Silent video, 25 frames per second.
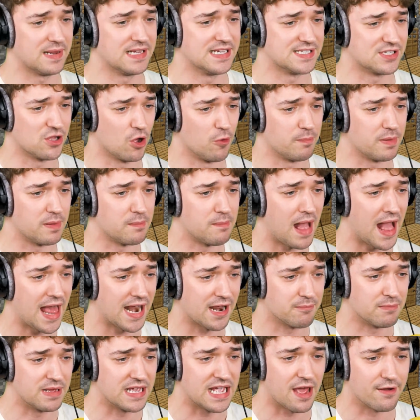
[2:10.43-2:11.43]
Please don't be
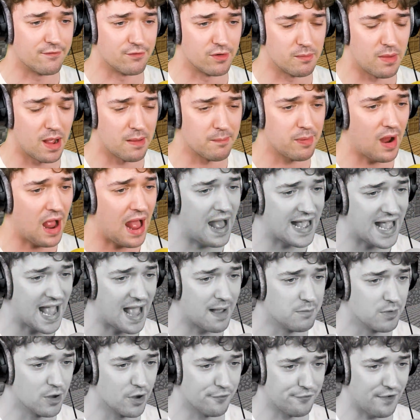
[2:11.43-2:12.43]
mad at me. And remember, I
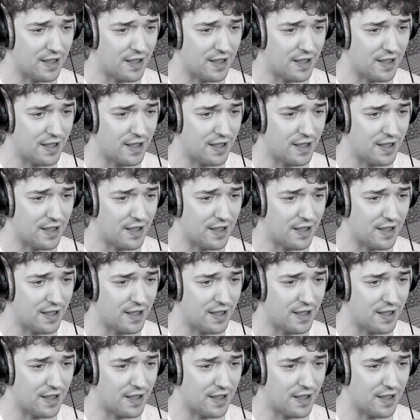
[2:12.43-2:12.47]
am your